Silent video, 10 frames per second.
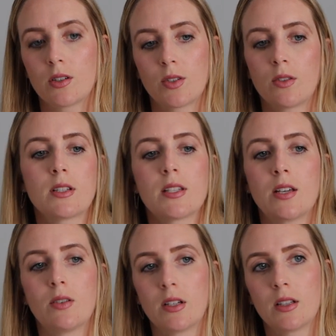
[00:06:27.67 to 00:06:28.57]
So let's say
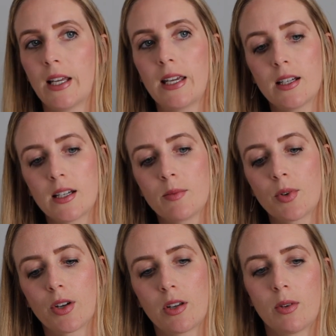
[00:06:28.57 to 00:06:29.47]
you didn't like it
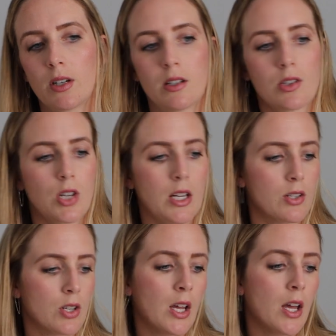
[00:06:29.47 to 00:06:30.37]
anymore, you wanted to change